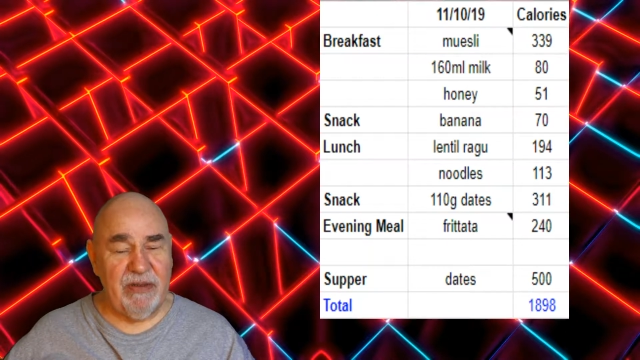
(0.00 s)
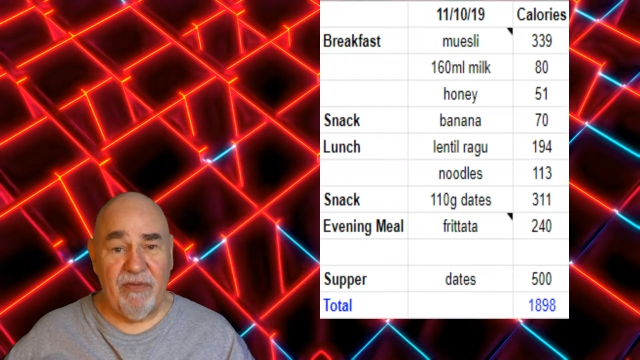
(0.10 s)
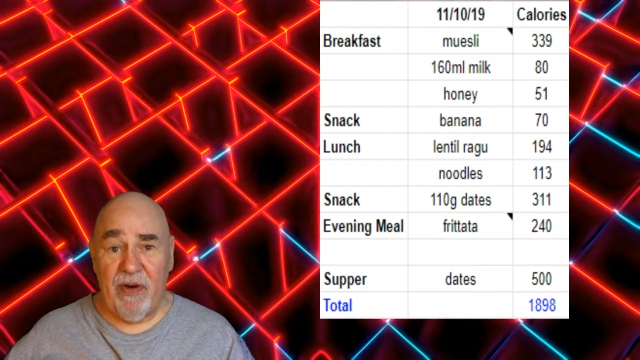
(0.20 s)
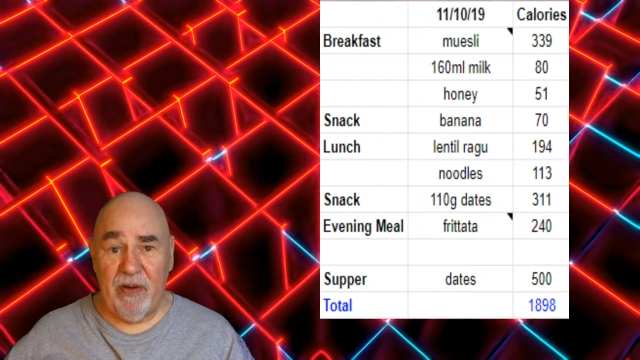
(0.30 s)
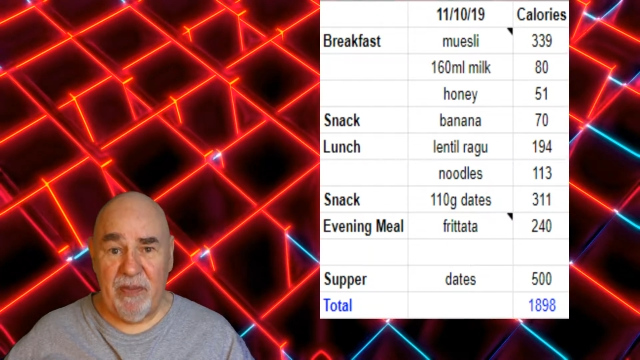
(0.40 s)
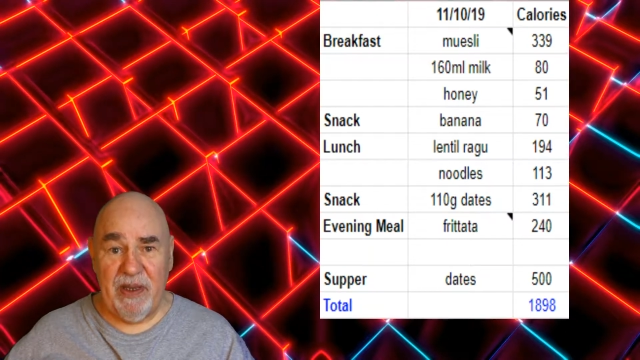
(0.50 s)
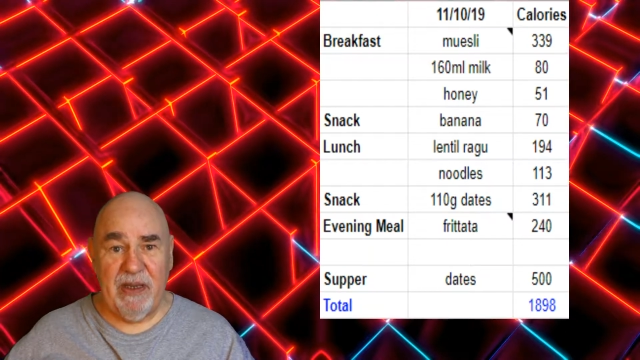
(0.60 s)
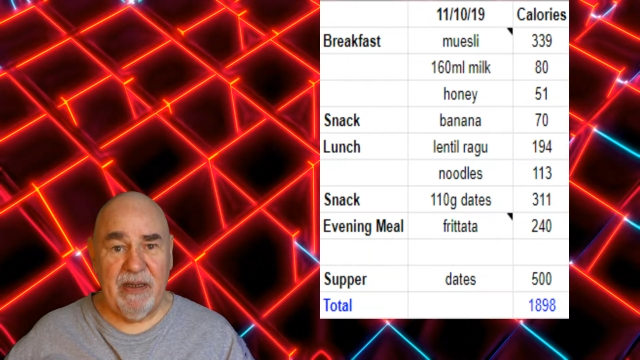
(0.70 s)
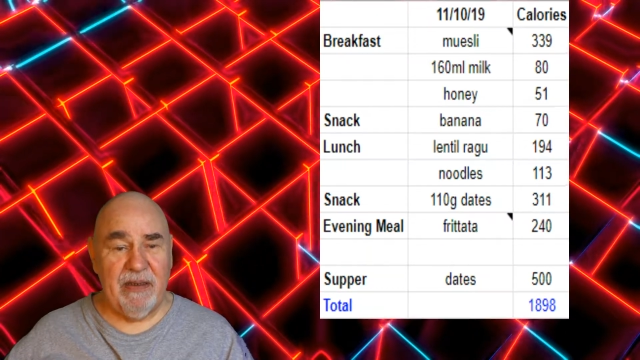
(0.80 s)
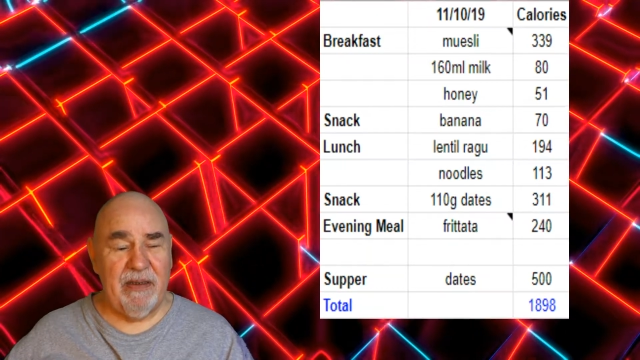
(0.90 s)
the rugby,
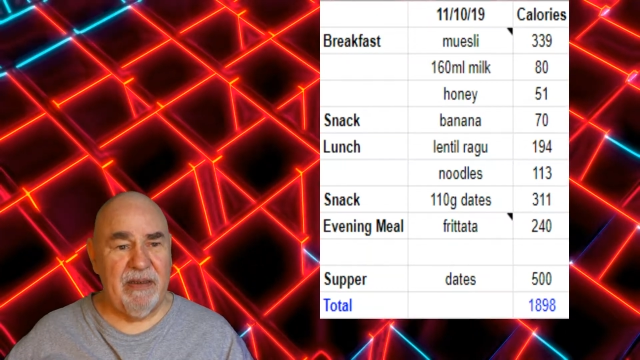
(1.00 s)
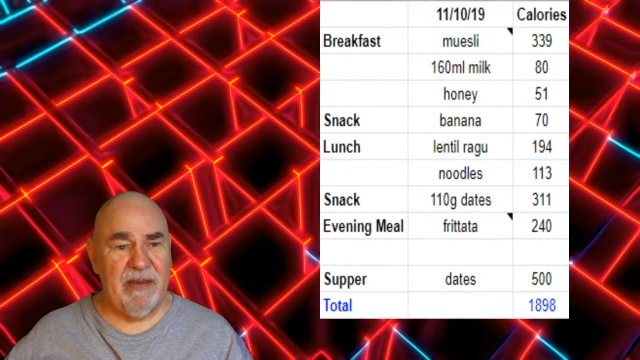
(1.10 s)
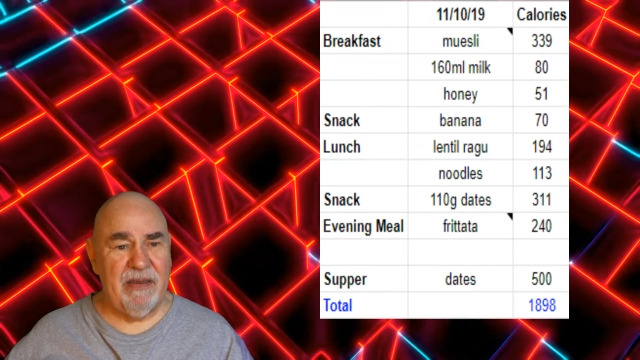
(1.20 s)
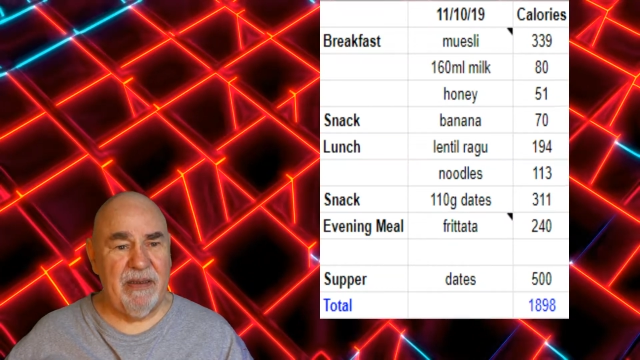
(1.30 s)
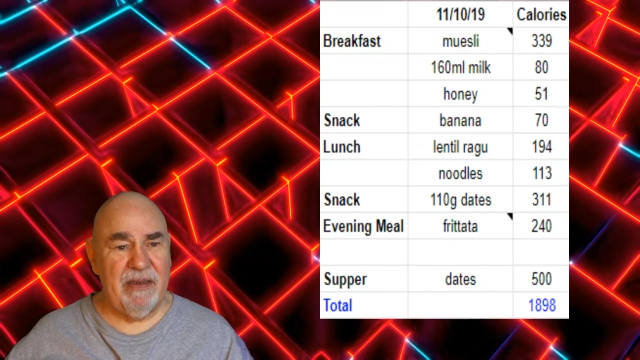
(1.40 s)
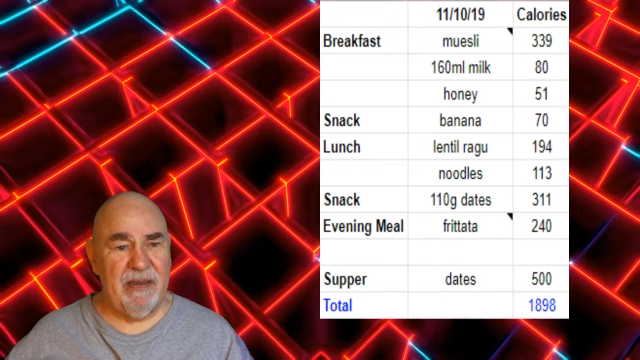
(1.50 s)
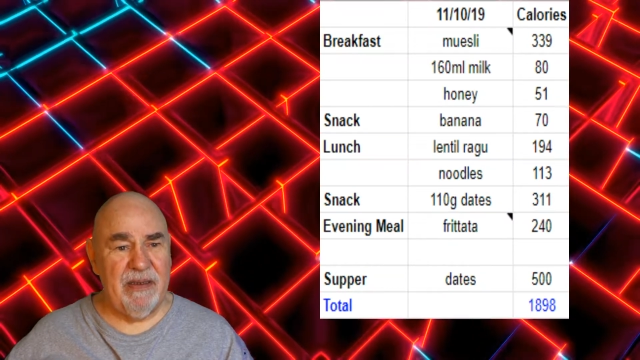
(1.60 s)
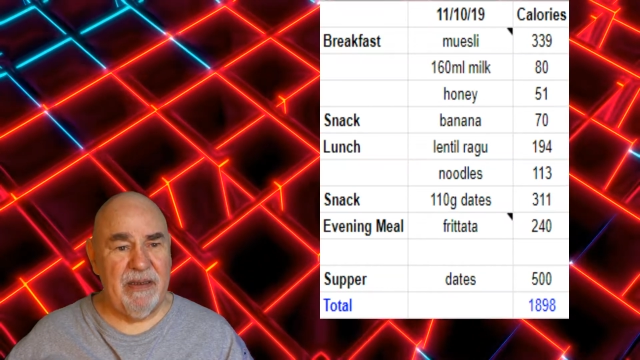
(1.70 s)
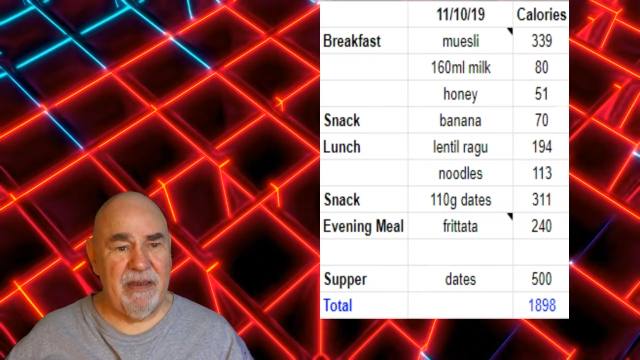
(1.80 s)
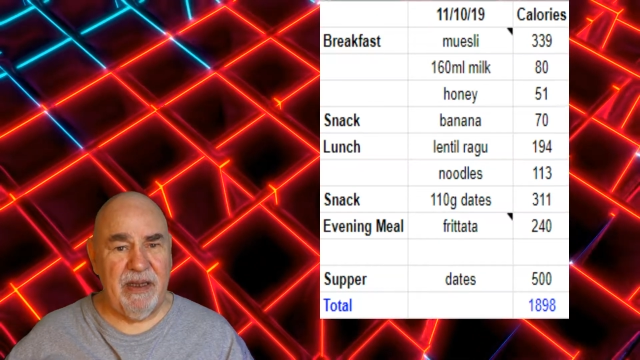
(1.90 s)

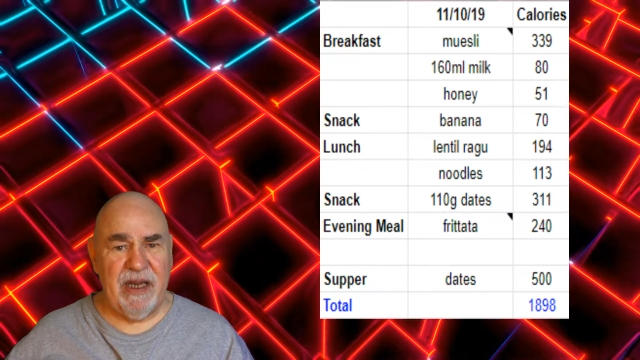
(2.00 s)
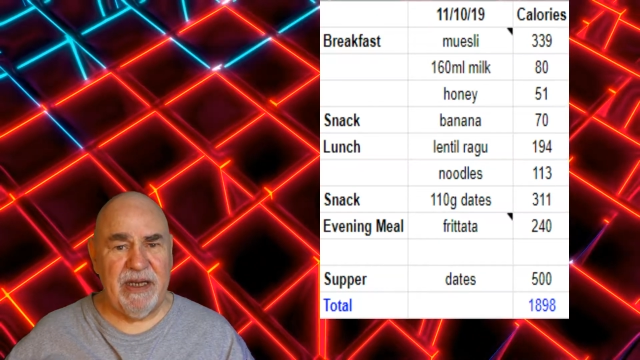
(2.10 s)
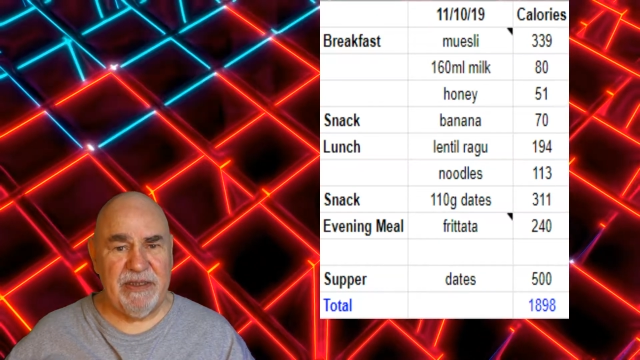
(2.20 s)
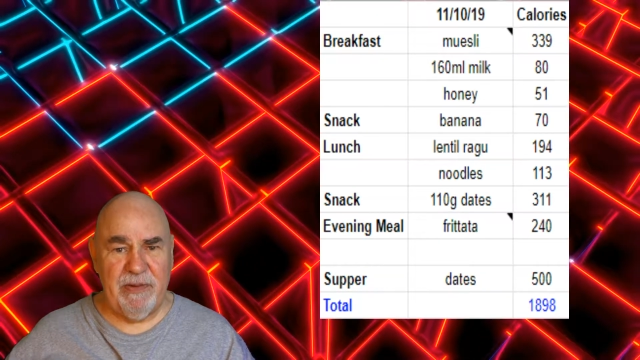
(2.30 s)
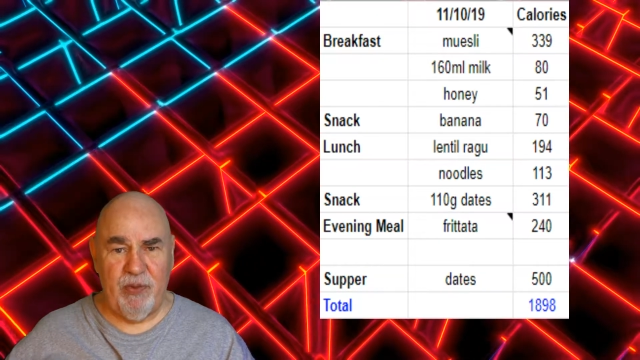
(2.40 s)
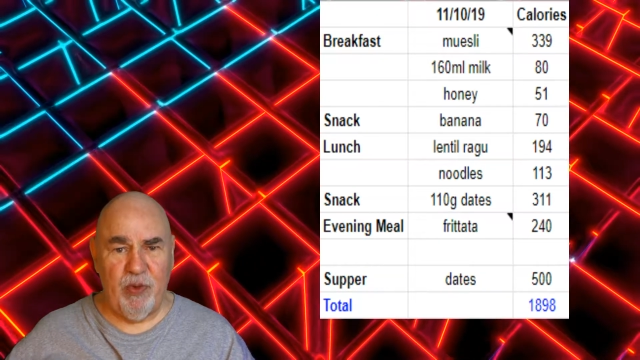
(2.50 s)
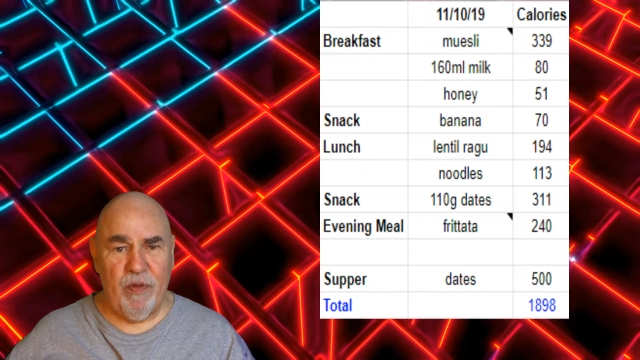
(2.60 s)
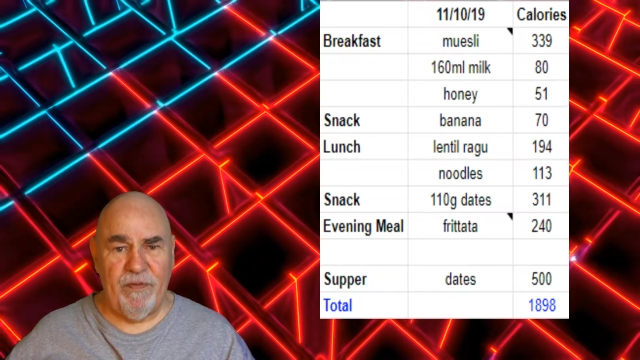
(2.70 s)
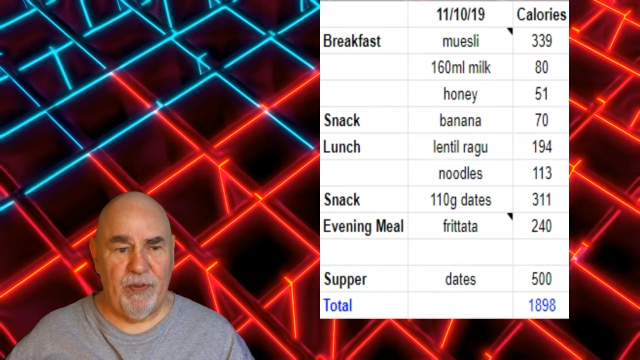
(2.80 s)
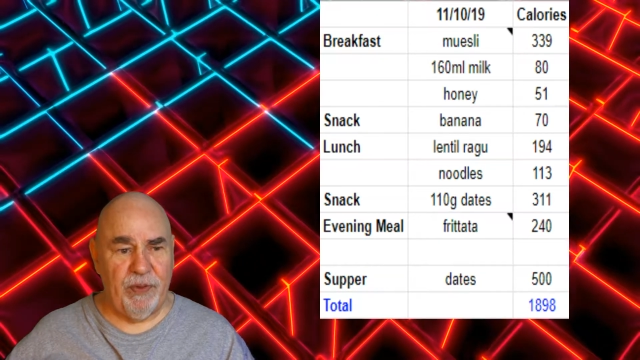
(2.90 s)
Guinness
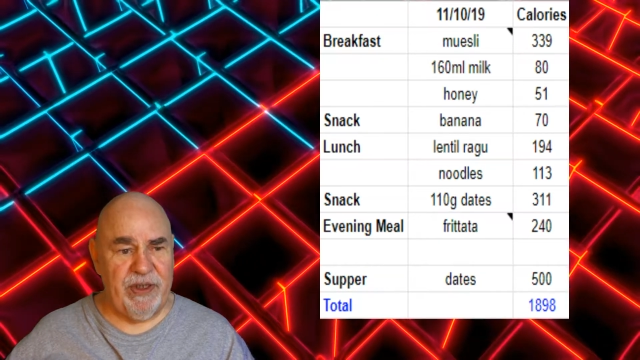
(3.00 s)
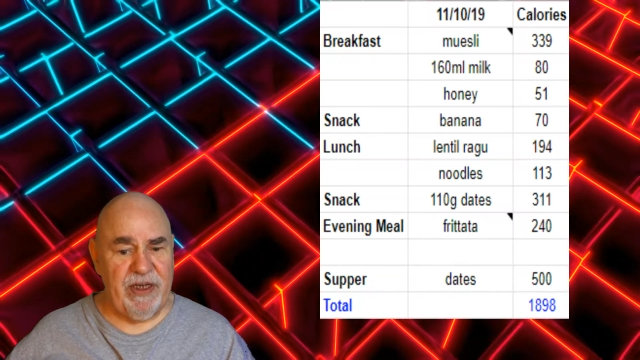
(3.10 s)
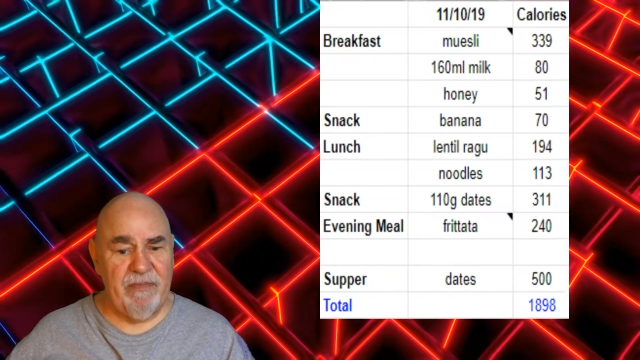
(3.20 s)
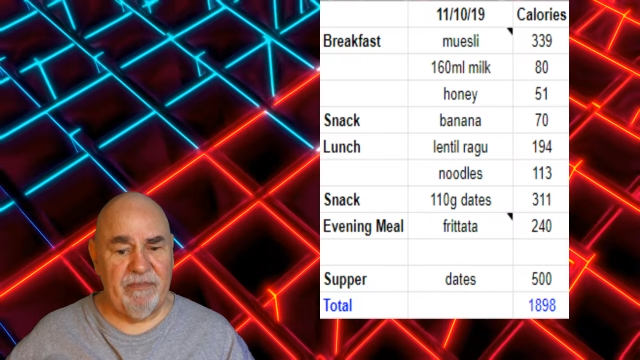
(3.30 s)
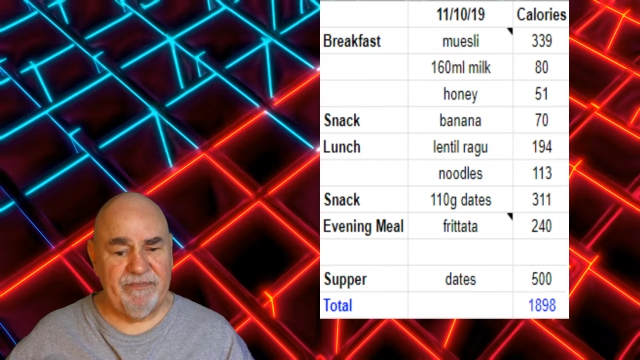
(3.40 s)
Pro 14,